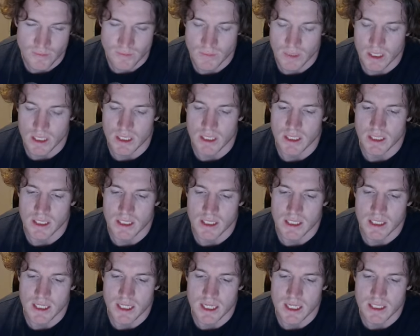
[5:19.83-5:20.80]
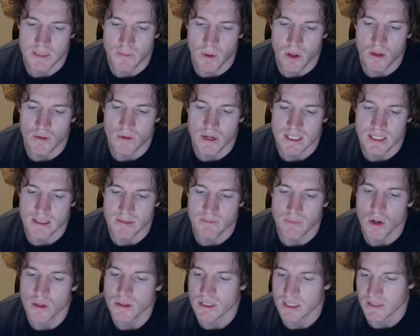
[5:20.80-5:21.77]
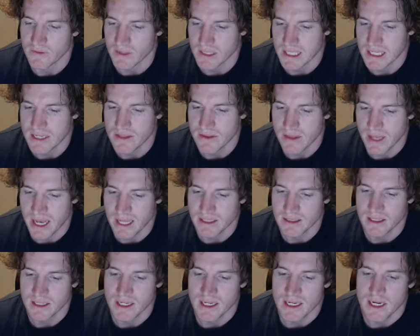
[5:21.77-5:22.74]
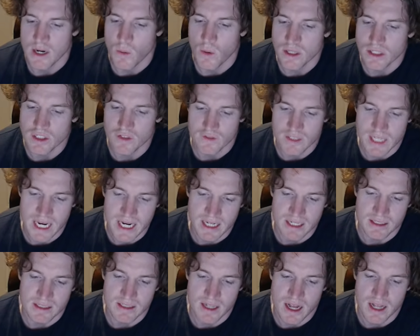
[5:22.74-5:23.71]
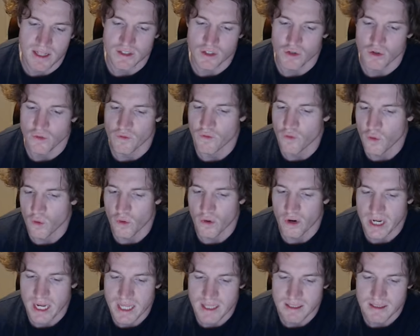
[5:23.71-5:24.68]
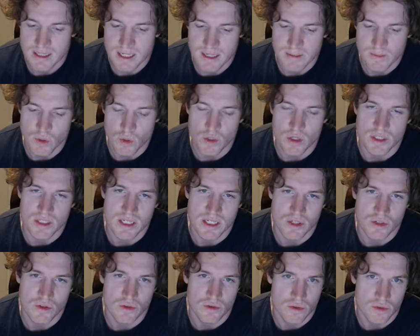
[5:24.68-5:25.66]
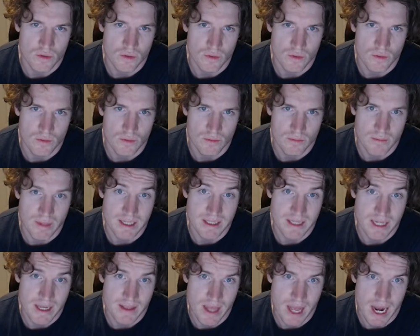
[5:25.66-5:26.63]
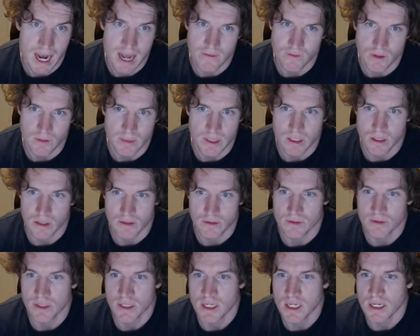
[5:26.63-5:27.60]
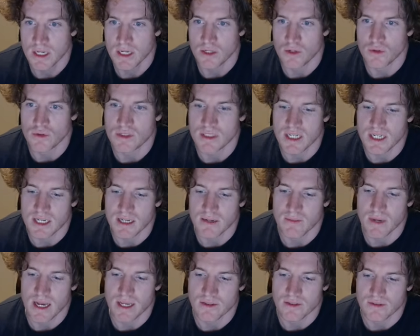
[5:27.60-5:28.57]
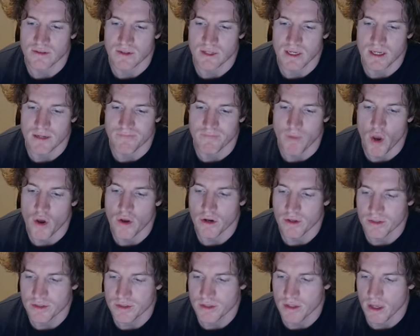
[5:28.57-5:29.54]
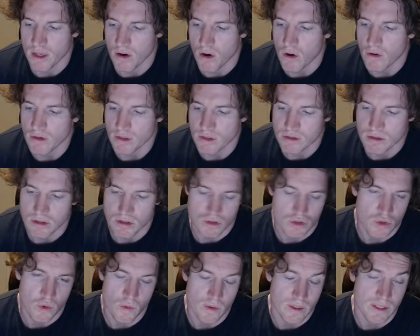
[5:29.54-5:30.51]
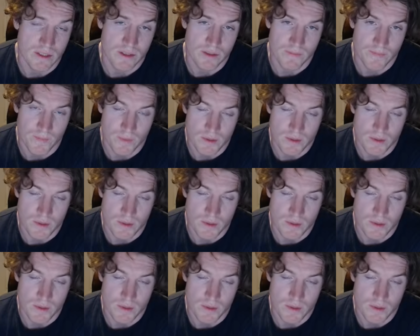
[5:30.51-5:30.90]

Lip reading: He's polarizing positively in that once you've taken a stance for or against him, you continue to maintain that level because you see him as the earnest and honest choice.